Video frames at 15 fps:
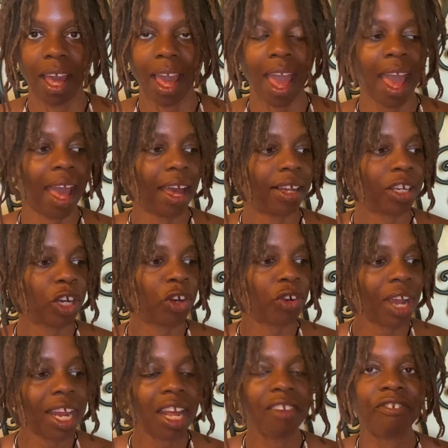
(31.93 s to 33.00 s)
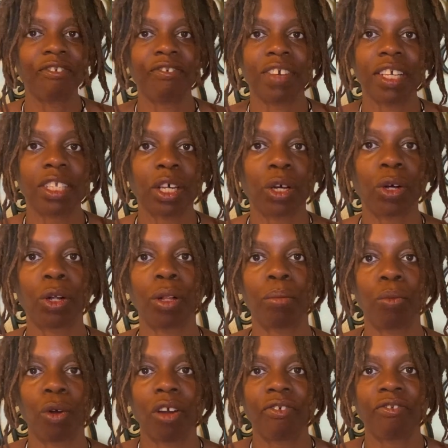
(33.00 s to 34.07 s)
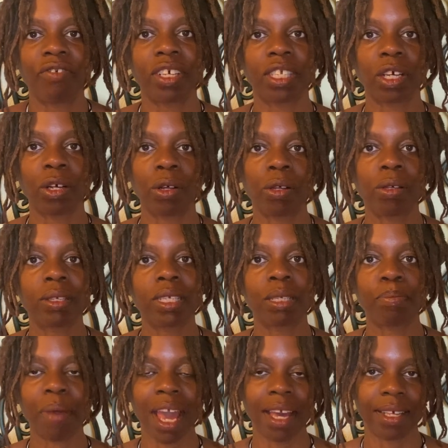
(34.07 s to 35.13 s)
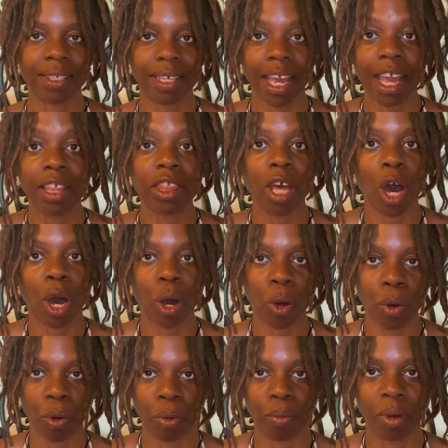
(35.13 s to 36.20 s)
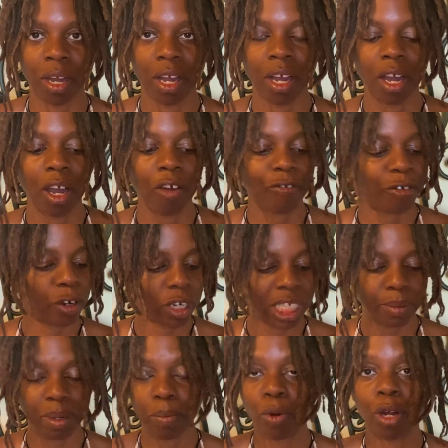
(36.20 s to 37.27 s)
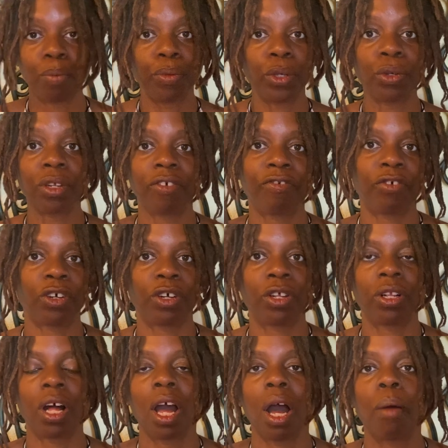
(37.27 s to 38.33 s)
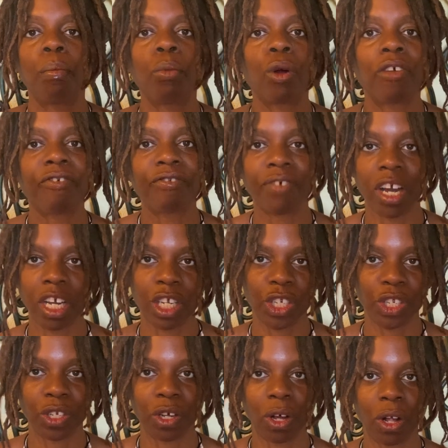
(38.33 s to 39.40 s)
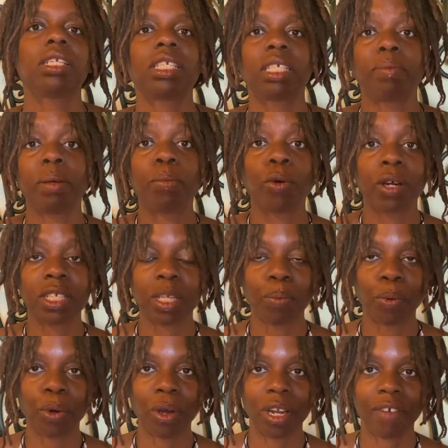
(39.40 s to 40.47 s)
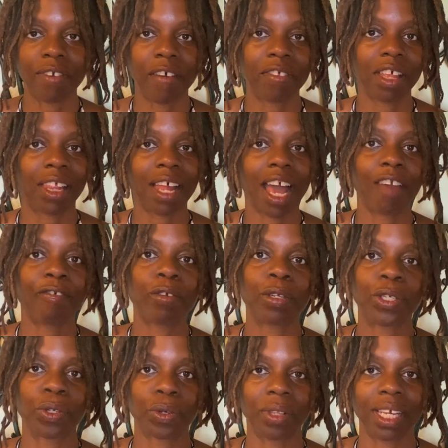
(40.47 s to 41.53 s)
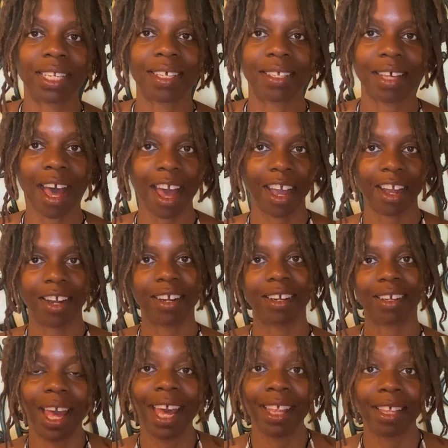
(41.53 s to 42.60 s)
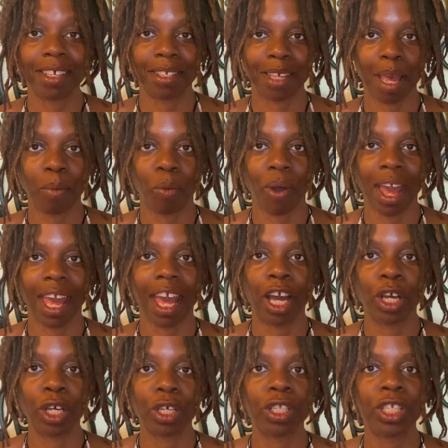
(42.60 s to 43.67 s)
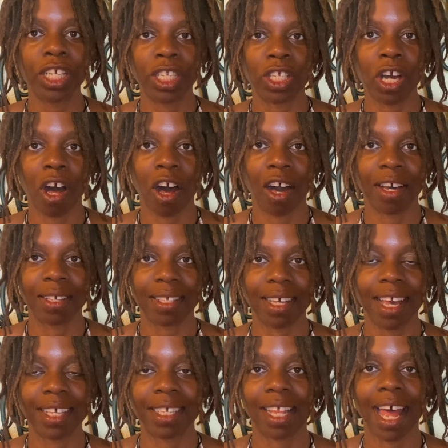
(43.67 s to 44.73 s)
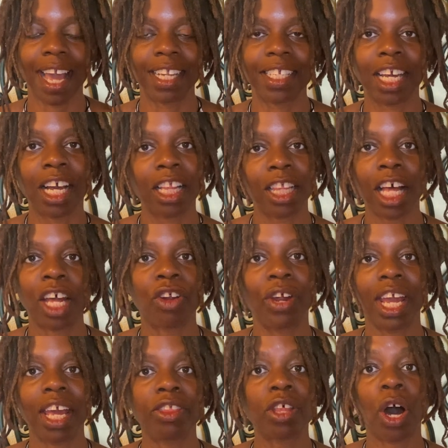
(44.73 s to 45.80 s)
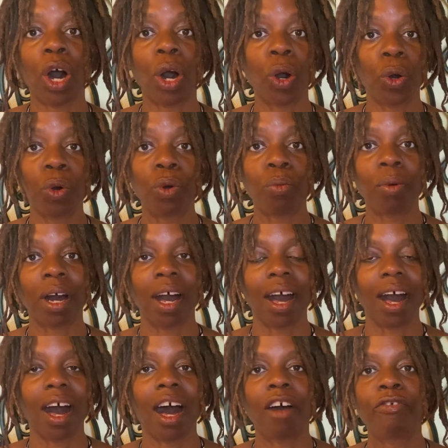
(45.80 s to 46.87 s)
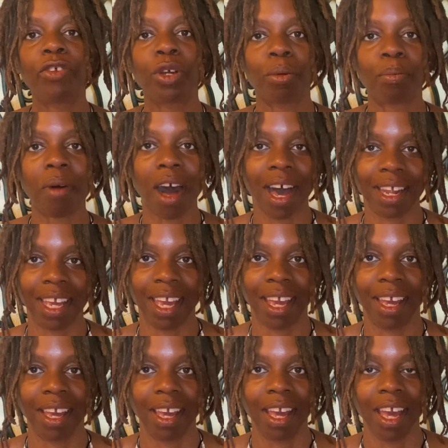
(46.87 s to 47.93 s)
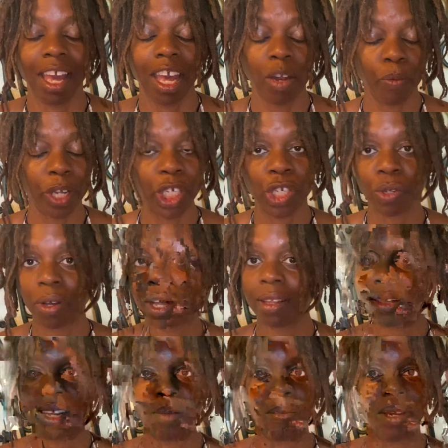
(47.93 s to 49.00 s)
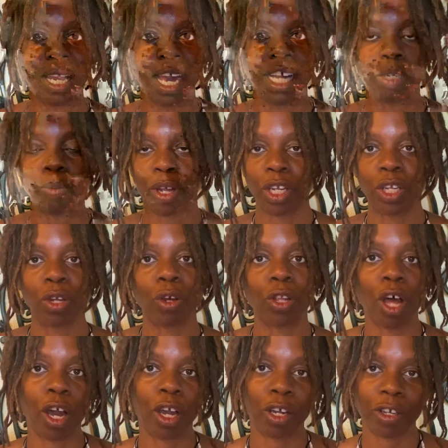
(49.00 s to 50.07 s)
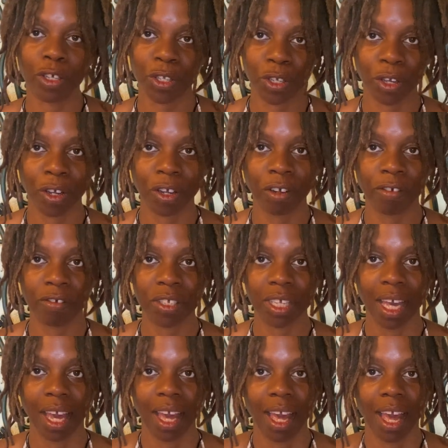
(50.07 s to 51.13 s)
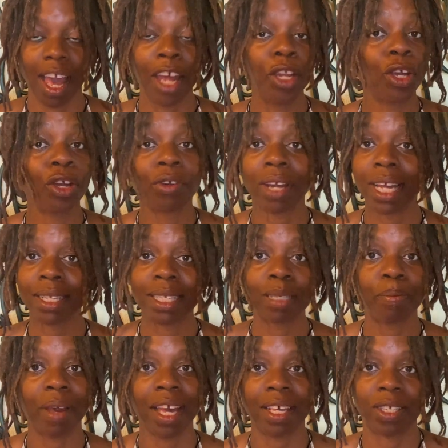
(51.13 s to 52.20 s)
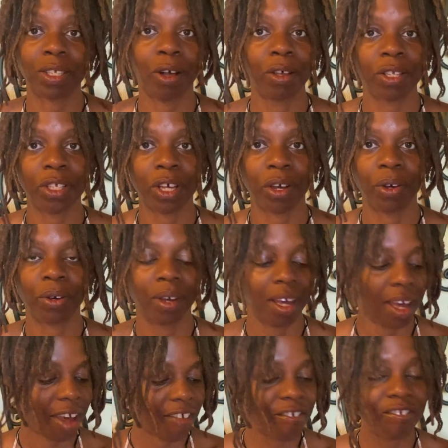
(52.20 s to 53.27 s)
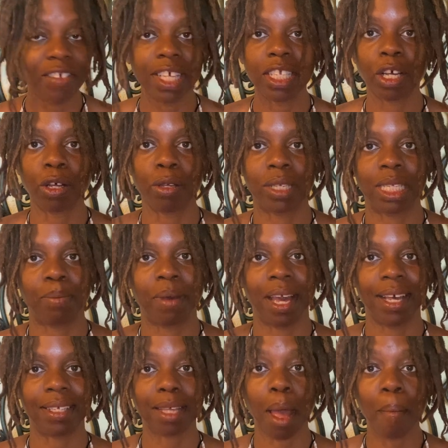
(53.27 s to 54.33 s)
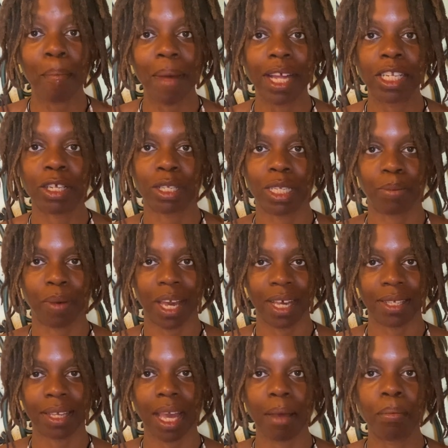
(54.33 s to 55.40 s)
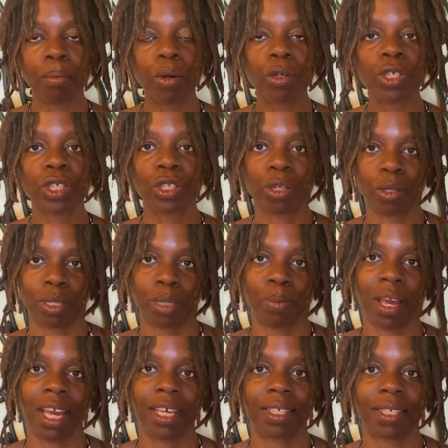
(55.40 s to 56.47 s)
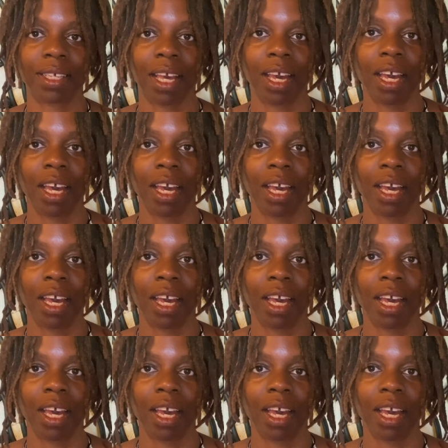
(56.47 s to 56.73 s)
and creating physical, more physical space in the home for it to be more beautiful, more functional, to be more supportive of the life you truly desire. In the same way, a good detox is like decluttering the home of your body, in which you eliminate what no longer serves and you create space also, physical space, mental space, emotional space,